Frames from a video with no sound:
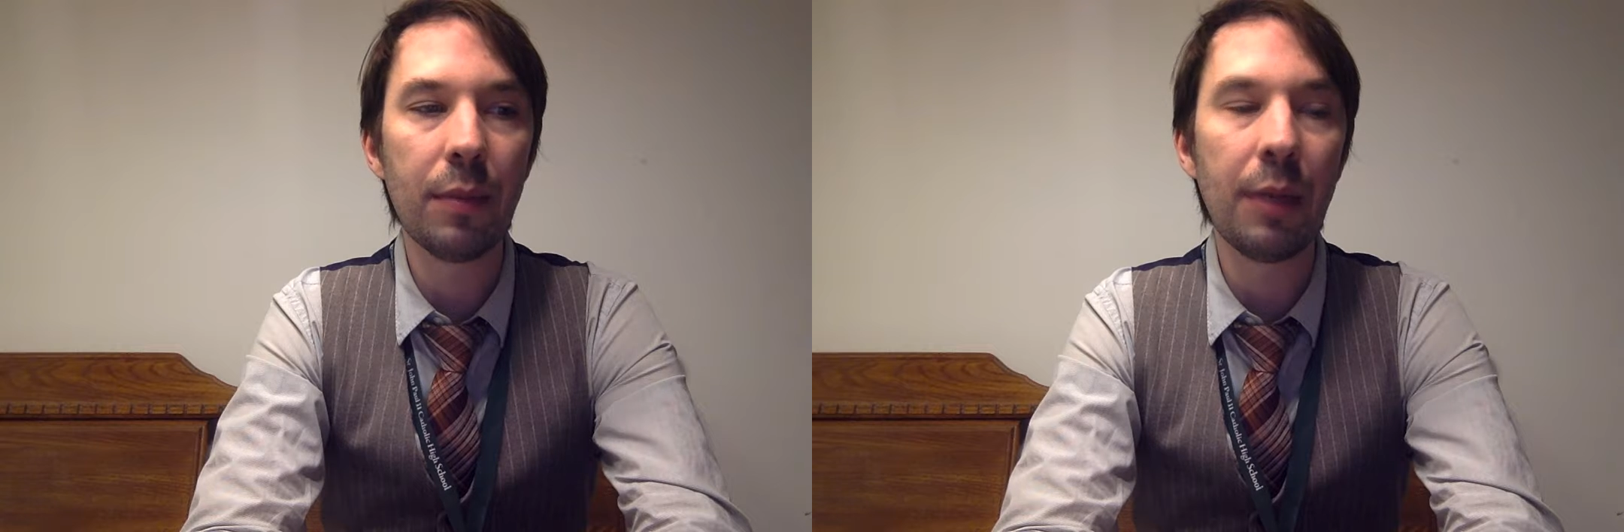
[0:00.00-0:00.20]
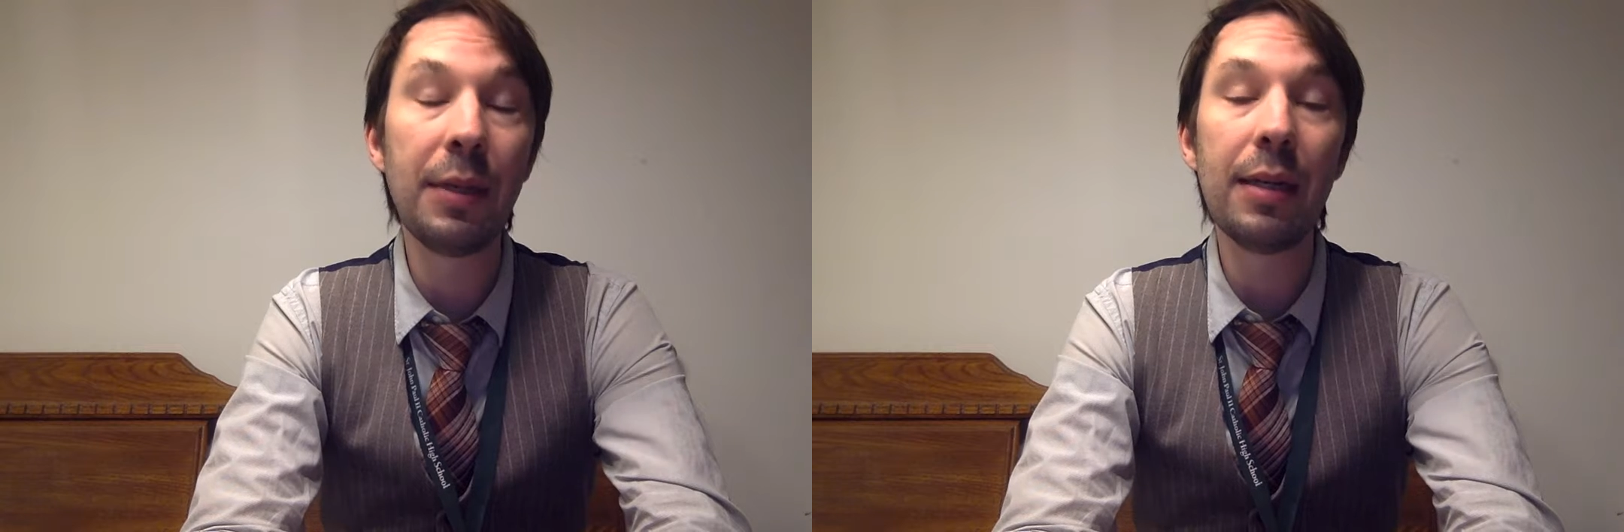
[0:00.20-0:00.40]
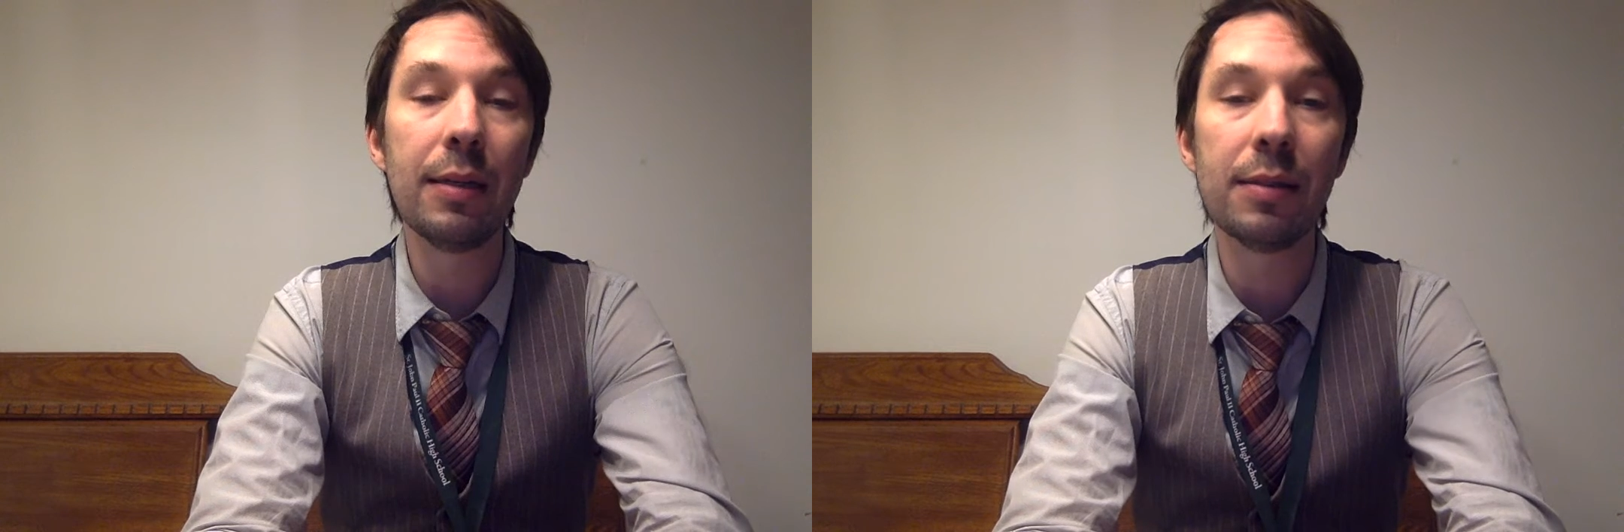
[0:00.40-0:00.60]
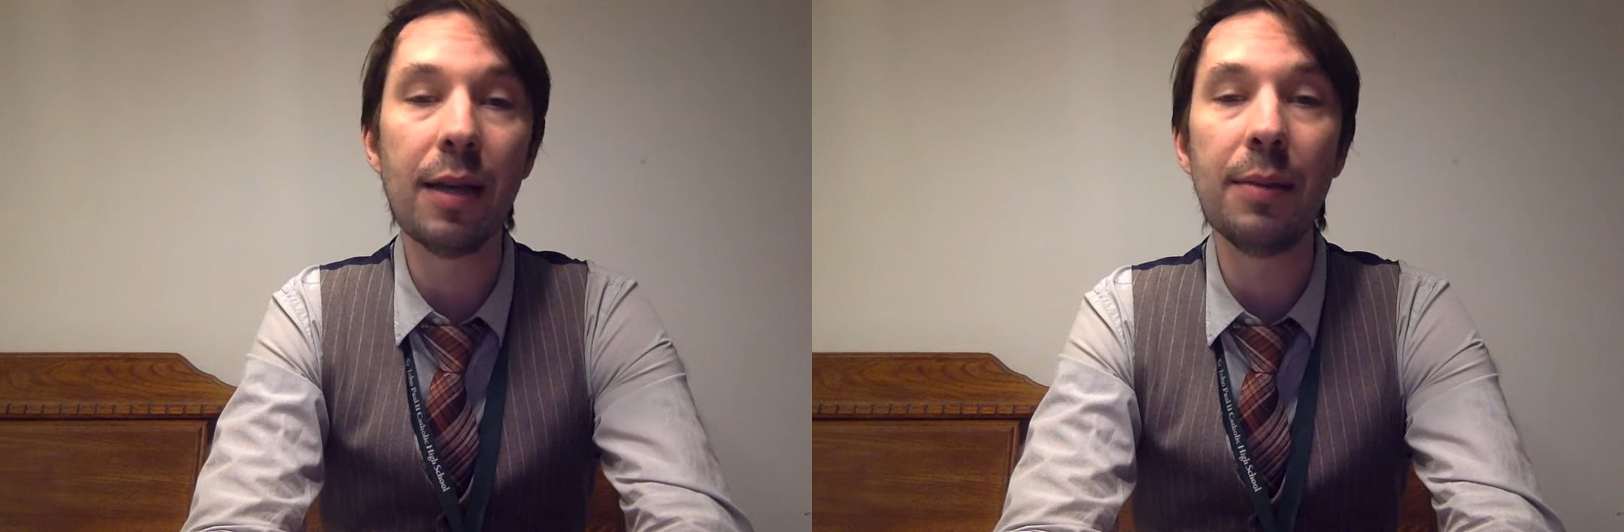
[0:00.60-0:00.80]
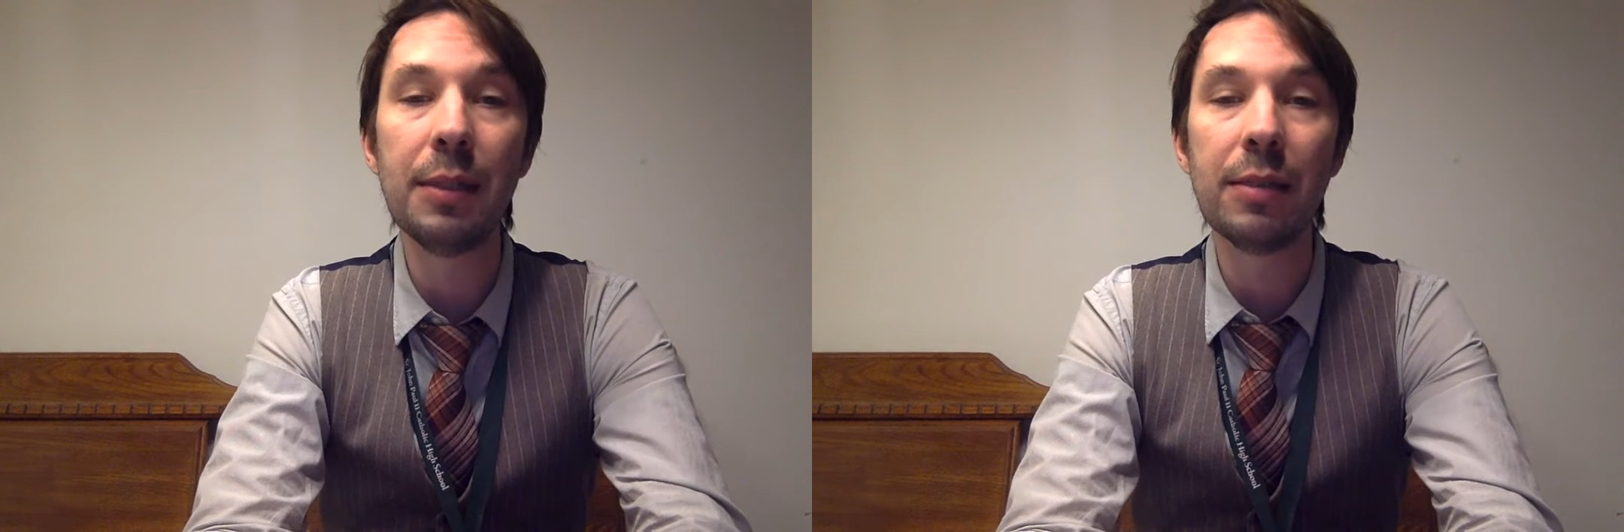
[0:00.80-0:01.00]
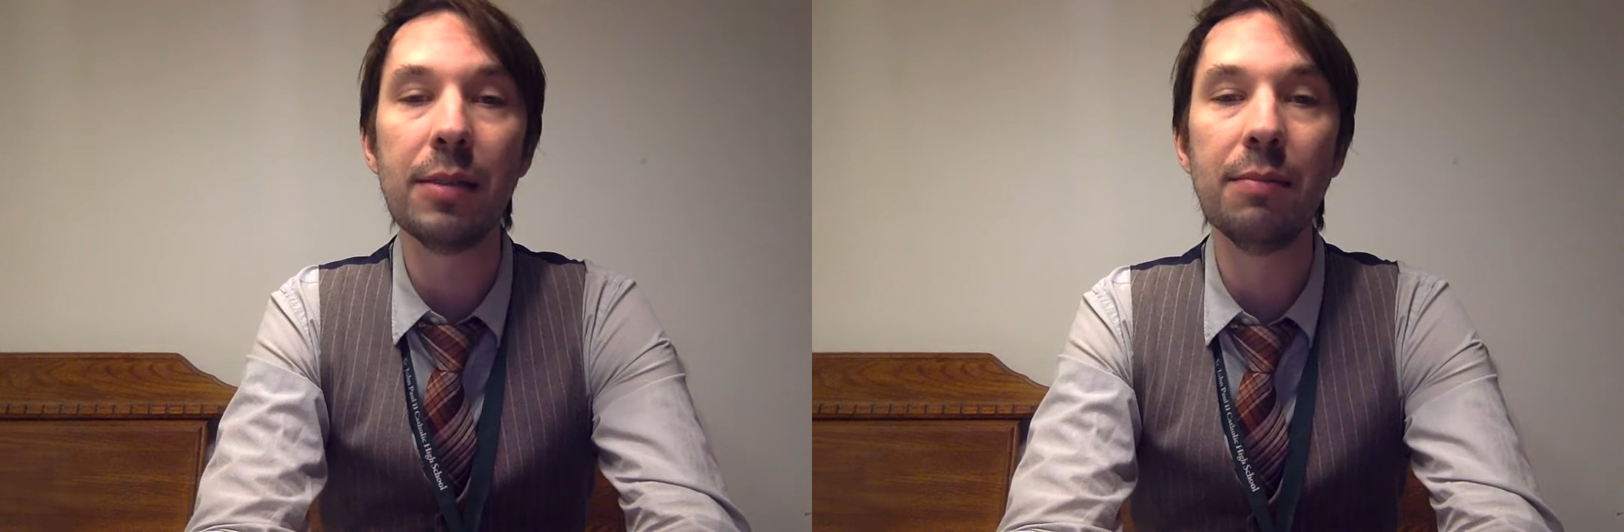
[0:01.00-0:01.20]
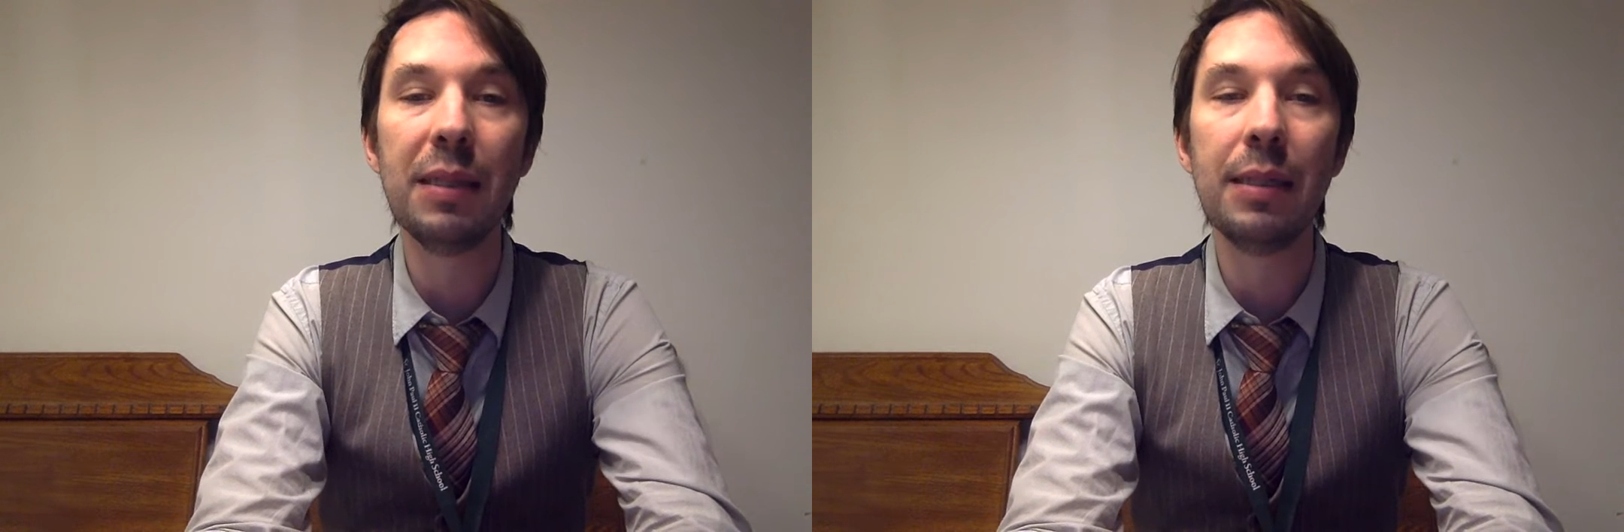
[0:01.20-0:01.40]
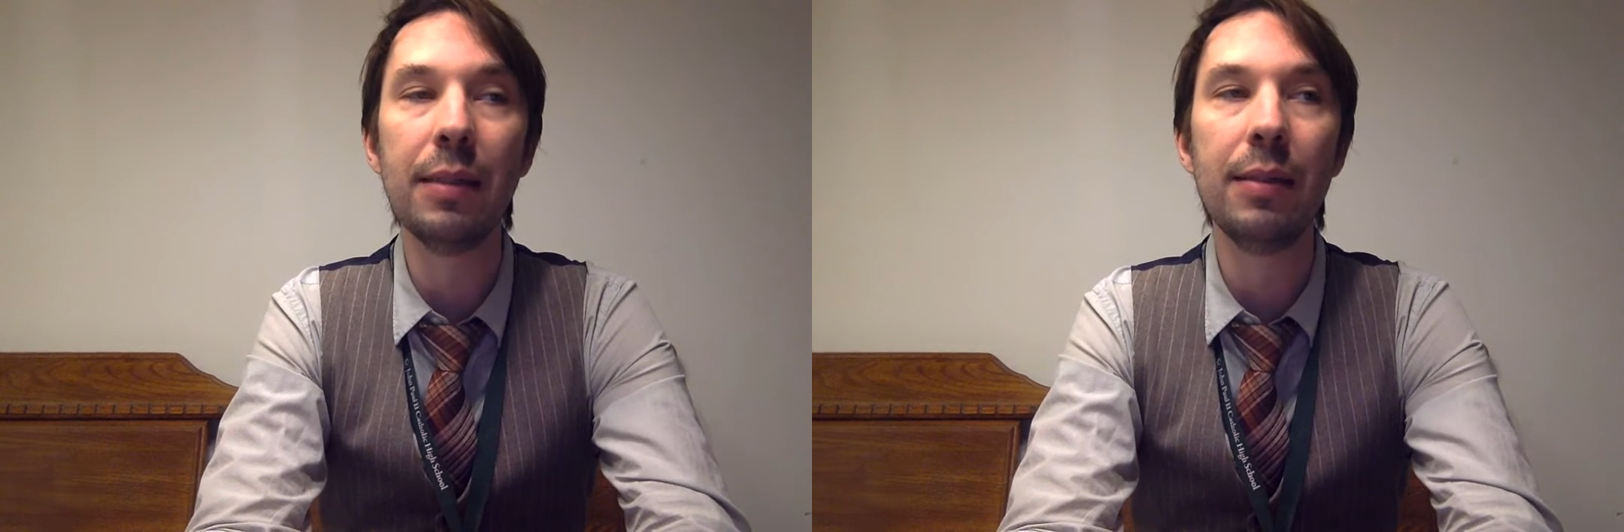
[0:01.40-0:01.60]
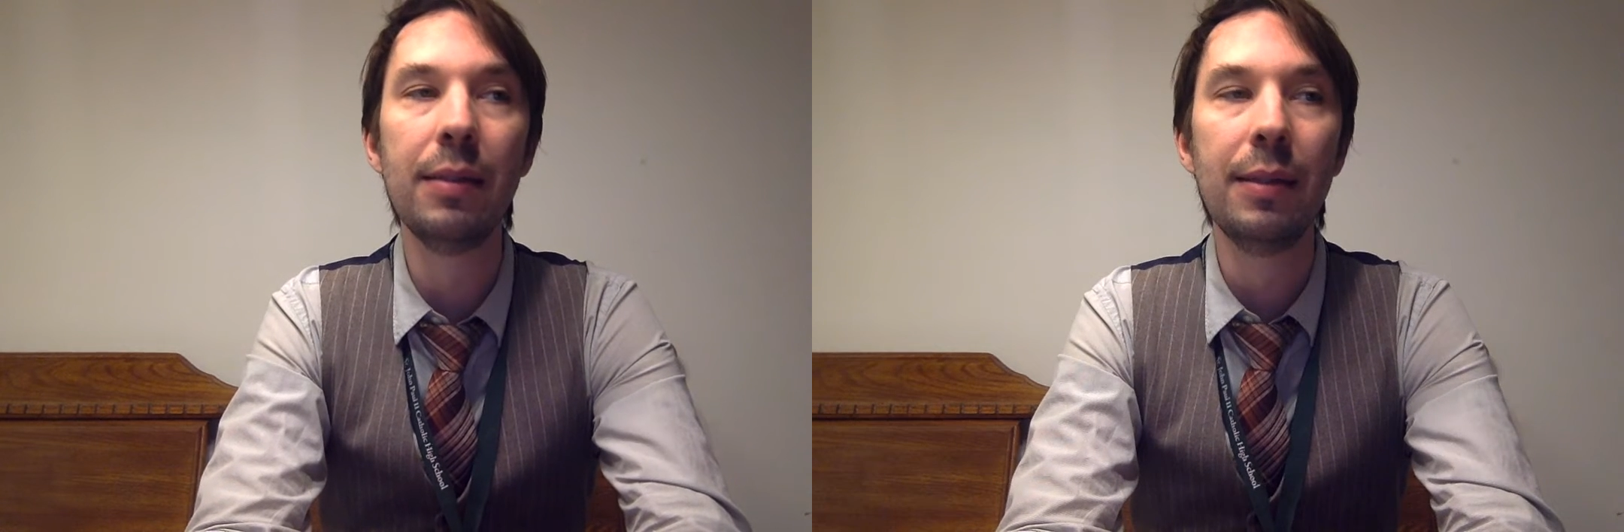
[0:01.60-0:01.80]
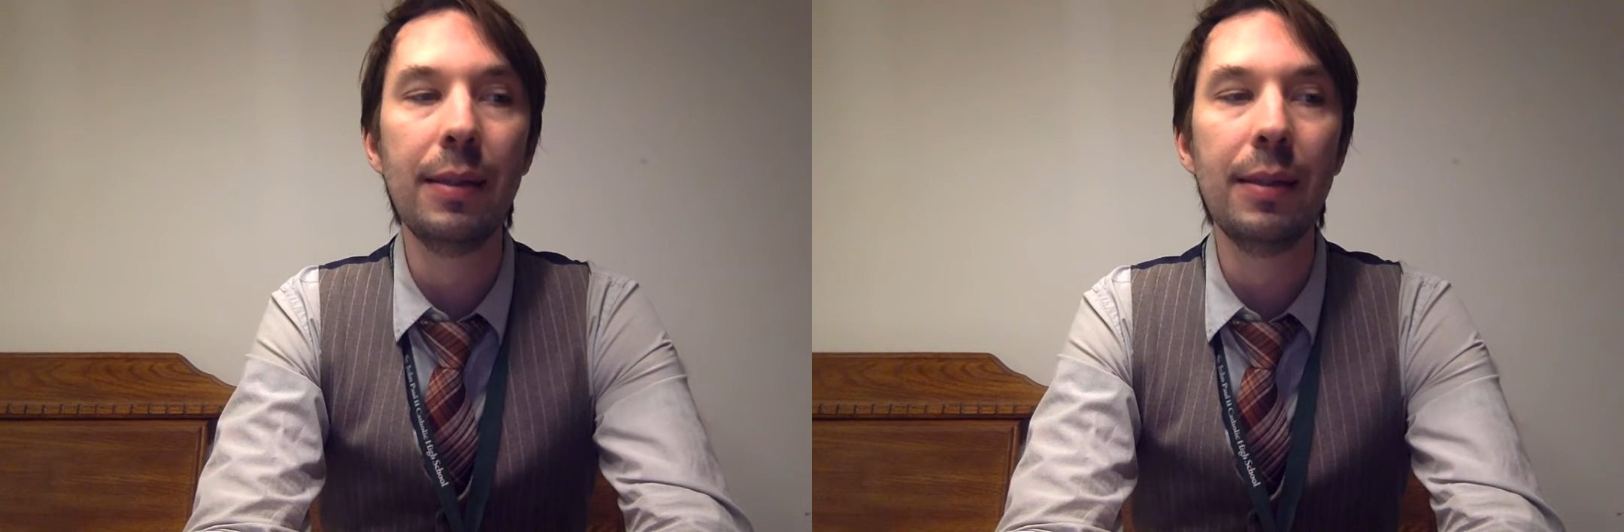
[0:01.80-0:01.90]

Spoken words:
assignments submitted,